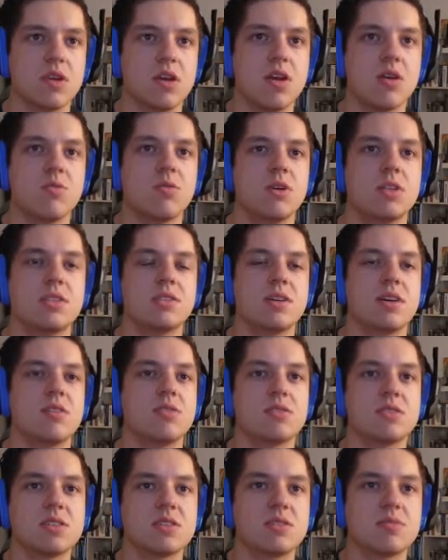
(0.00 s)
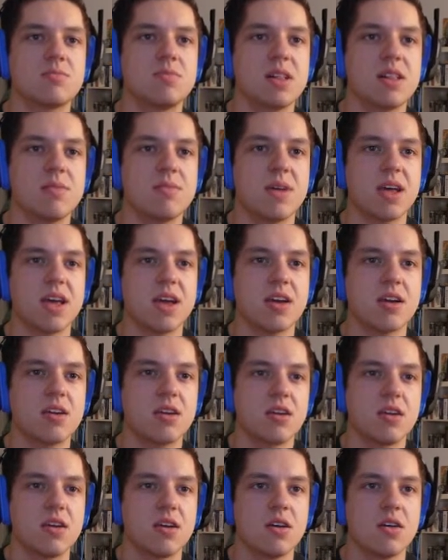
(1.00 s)
what sound does a bell make?
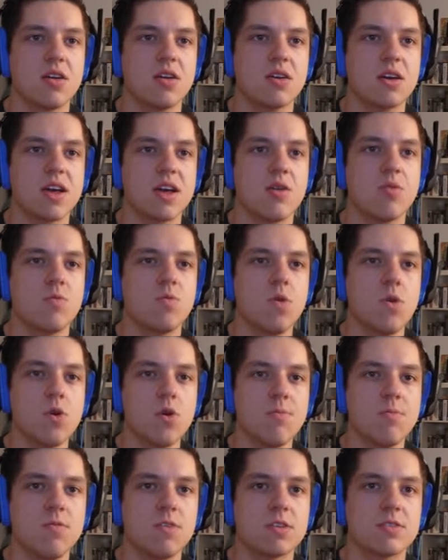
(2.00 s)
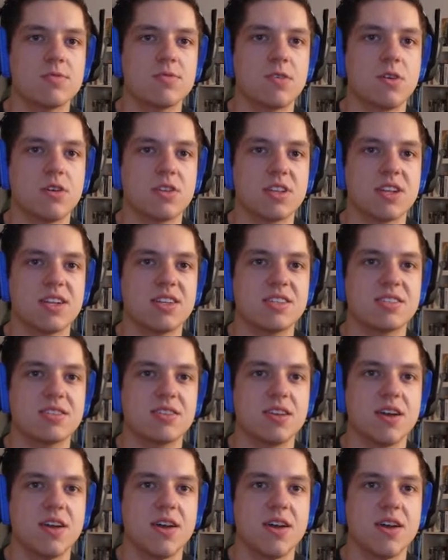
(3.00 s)
Okay, whoop was wrong. The this is